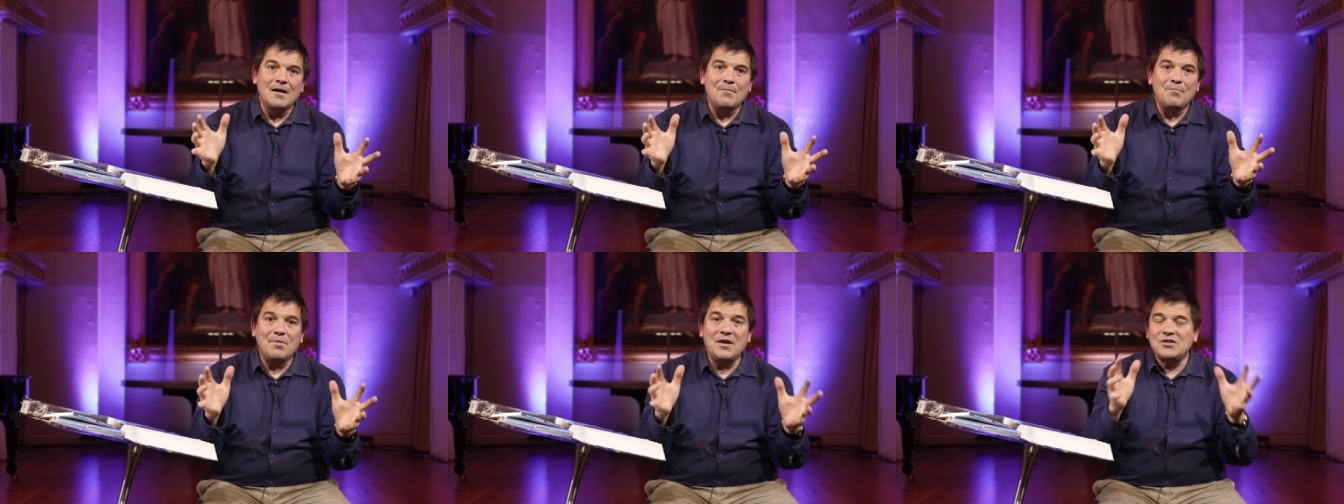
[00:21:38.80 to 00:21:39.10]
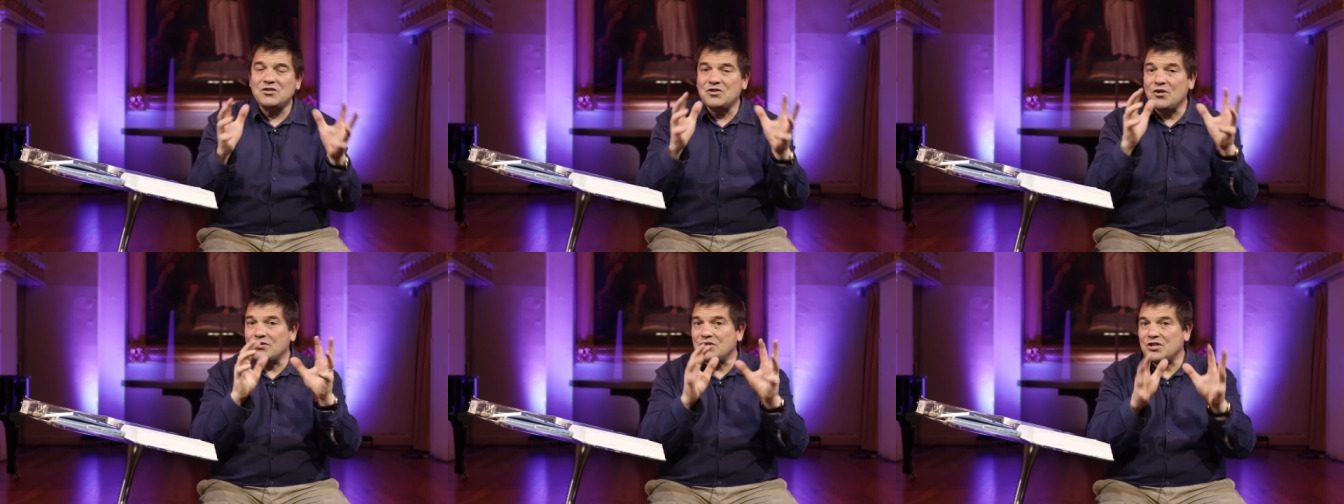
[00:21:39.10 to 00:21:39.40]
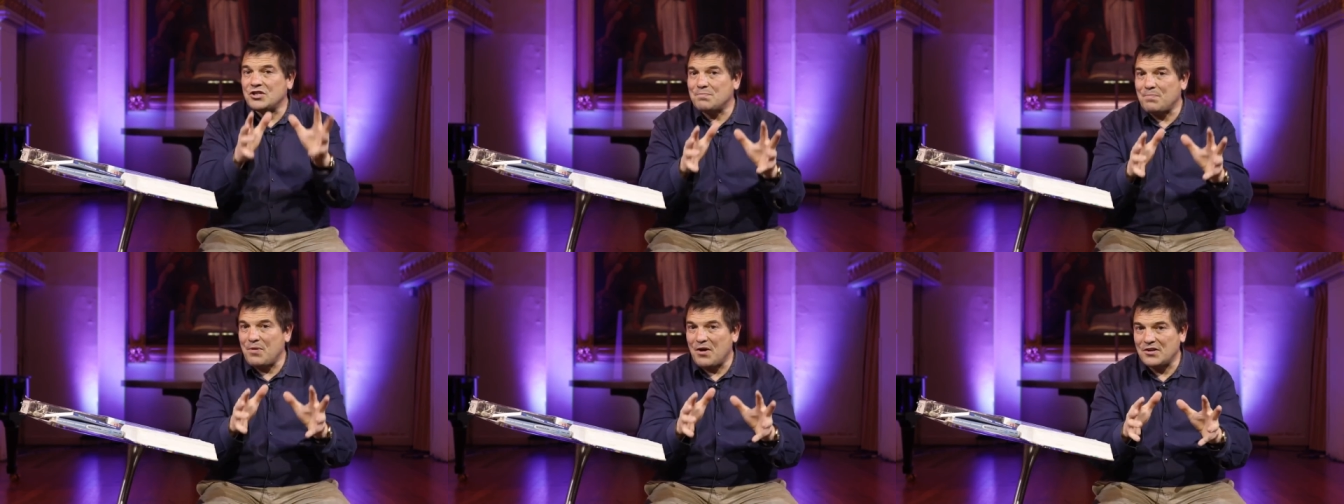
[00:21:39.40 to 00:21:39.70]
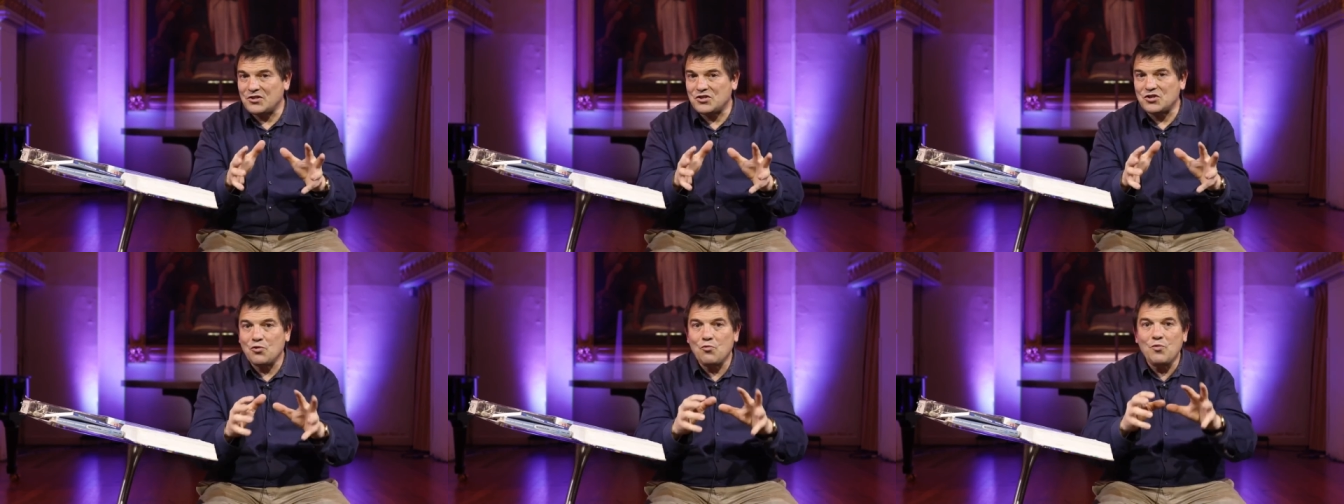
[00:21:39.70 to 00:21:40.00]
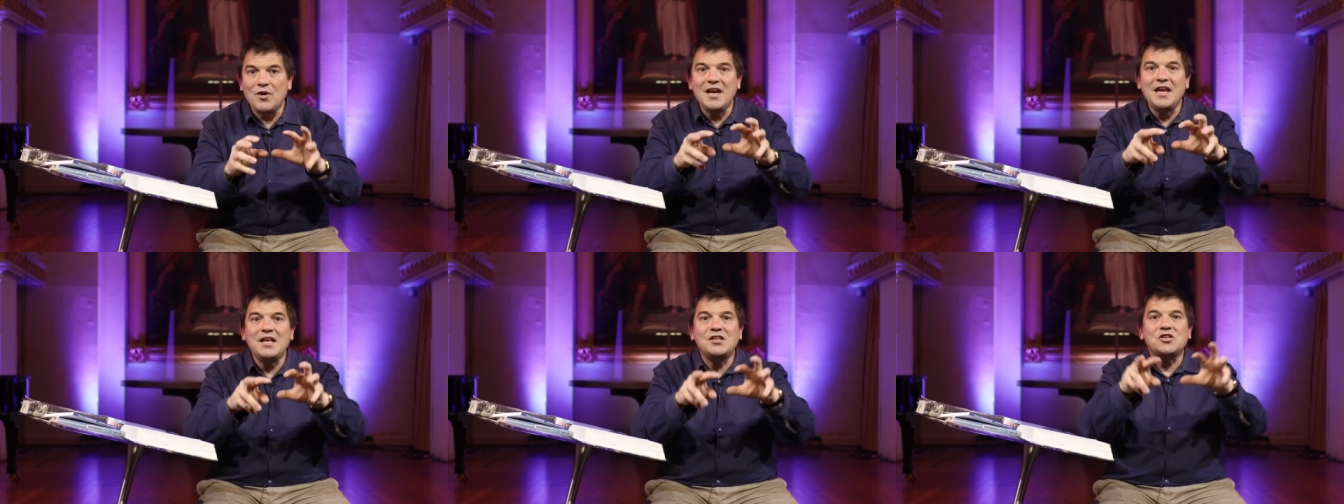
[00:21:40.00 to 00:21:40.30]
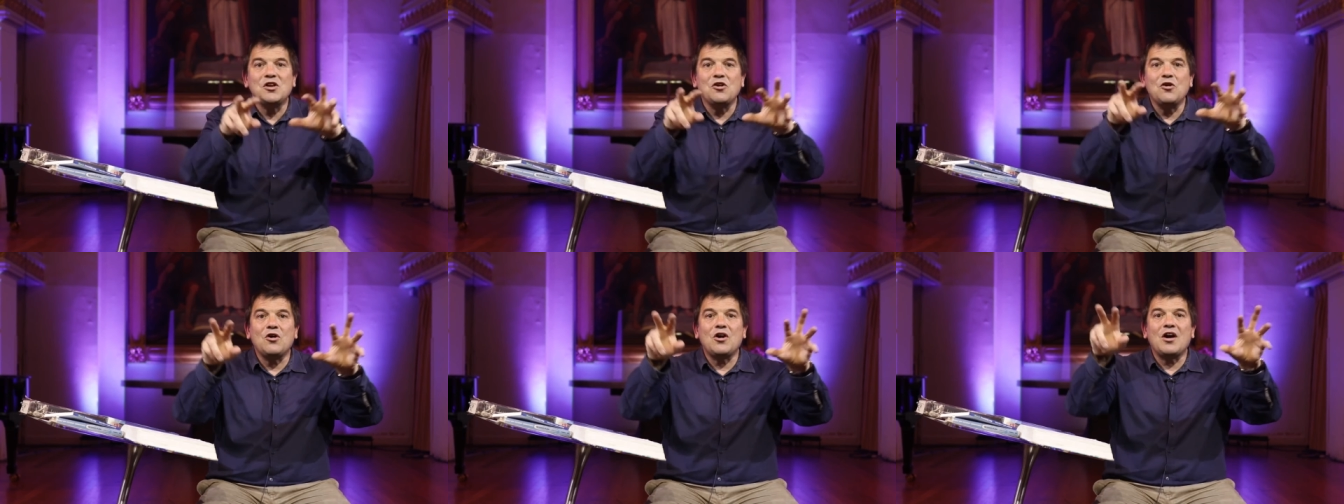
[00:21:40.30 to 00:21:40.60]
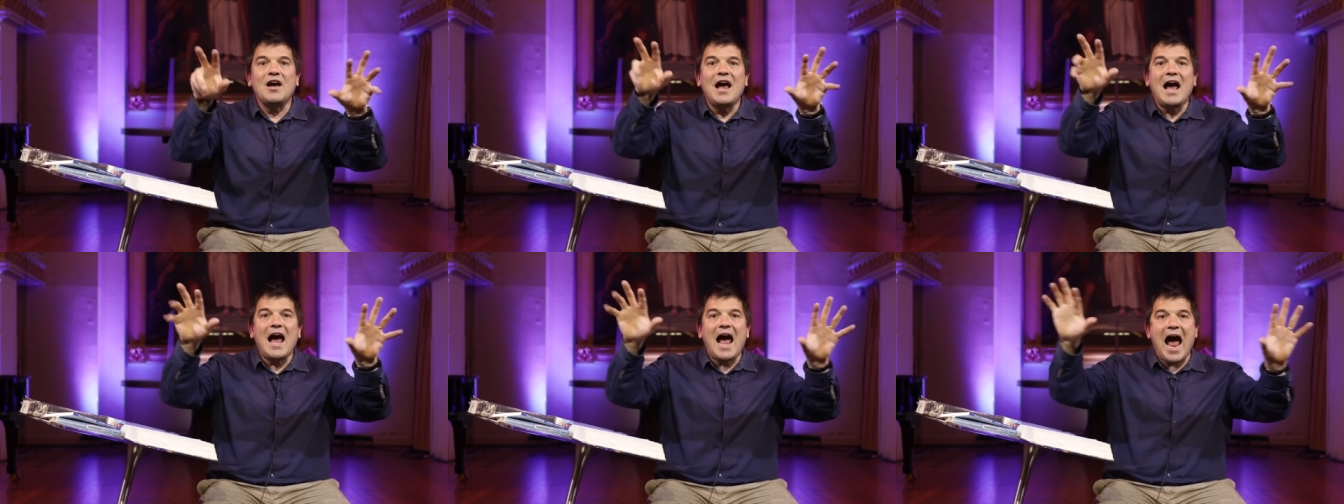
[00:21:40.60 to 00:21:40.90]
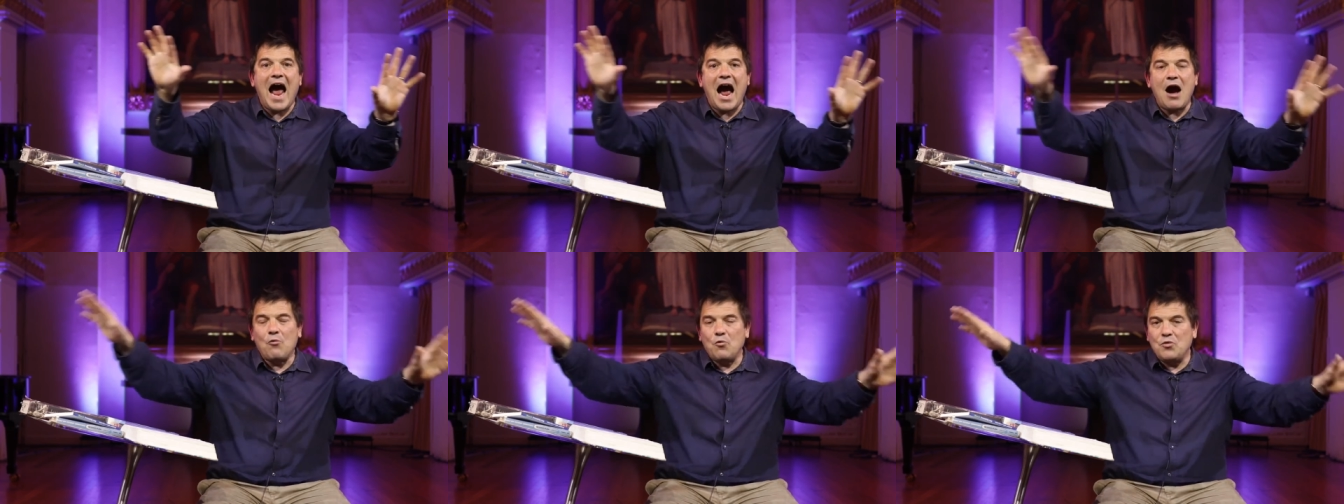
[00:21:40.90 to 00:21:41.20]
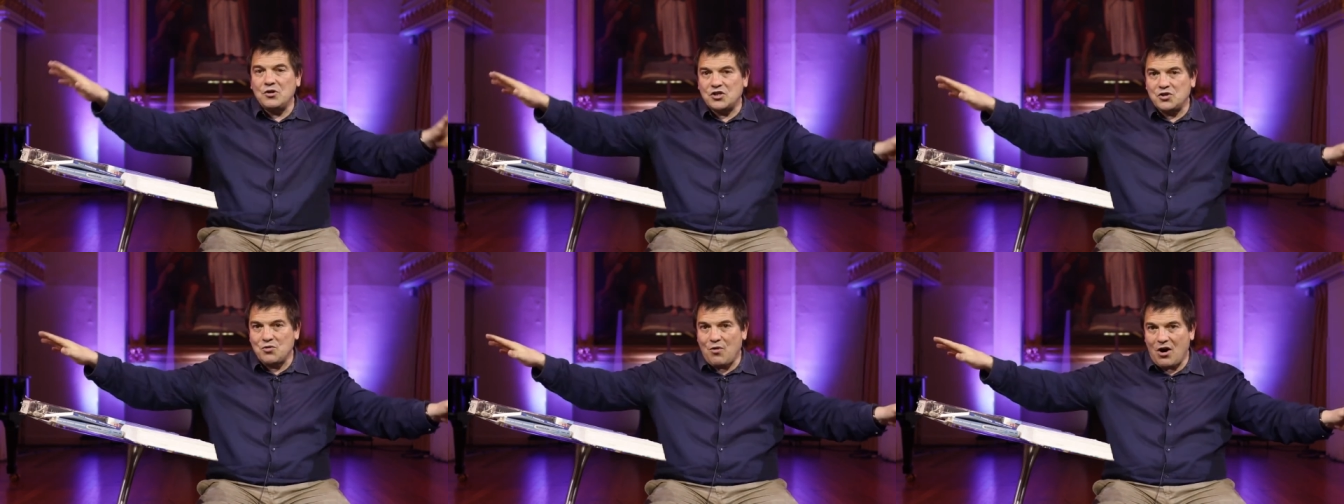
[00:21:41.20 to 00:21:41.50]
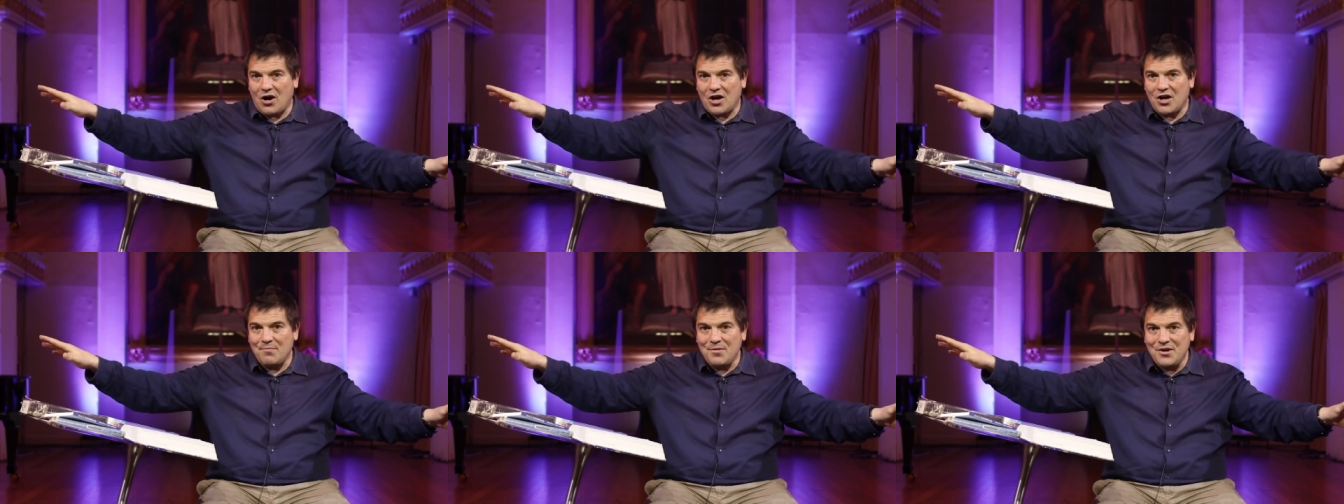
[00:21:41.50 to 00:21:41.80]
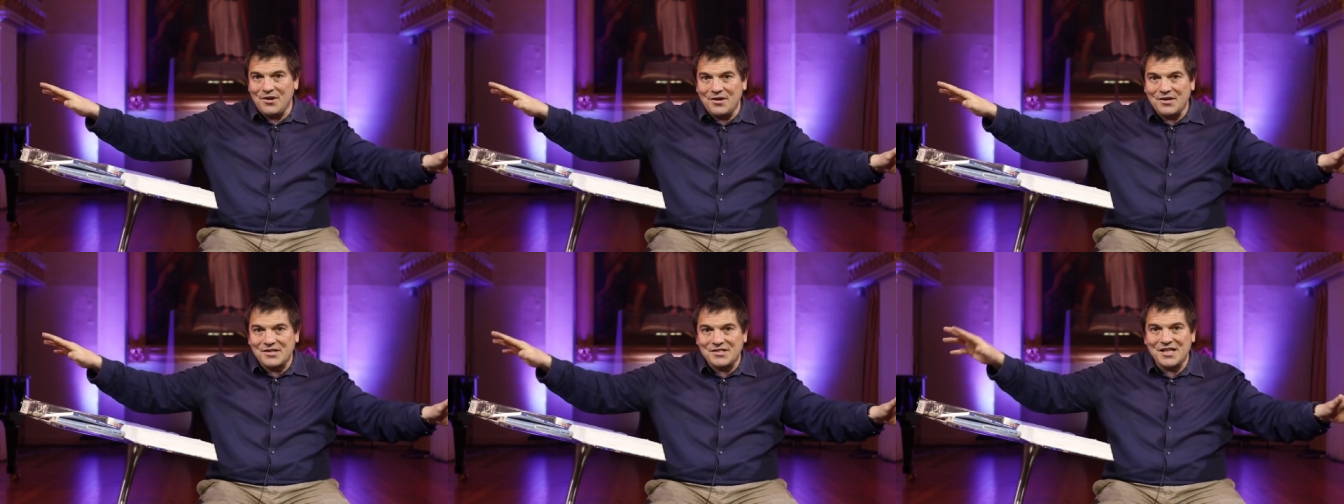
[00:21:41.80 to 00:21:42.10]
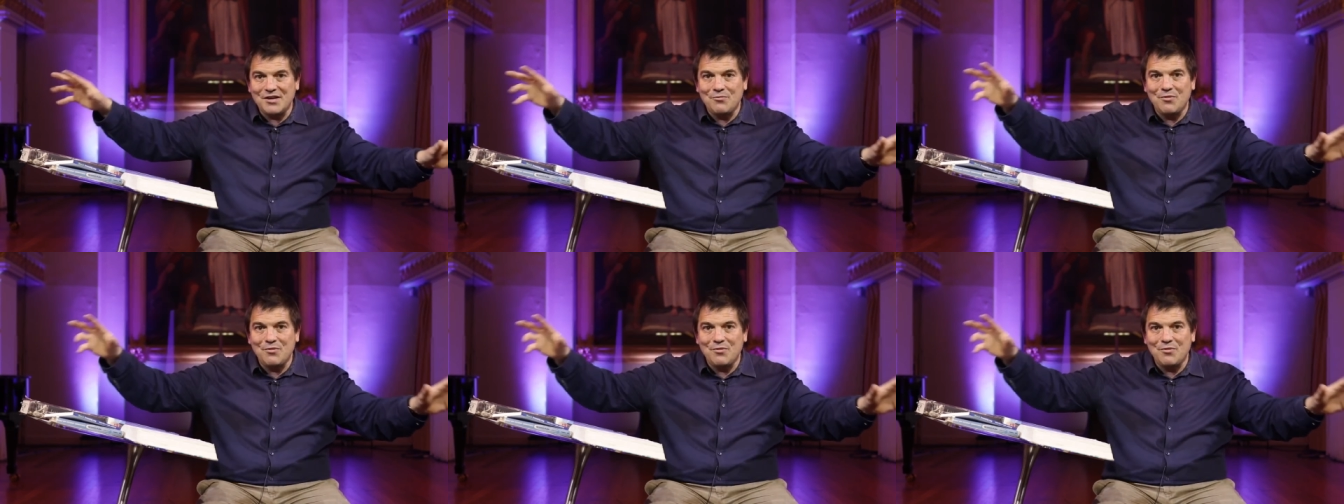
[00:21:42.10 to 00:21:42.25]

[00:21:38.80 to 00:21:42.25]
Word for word: But it's not just personal. We need to look outward to our community.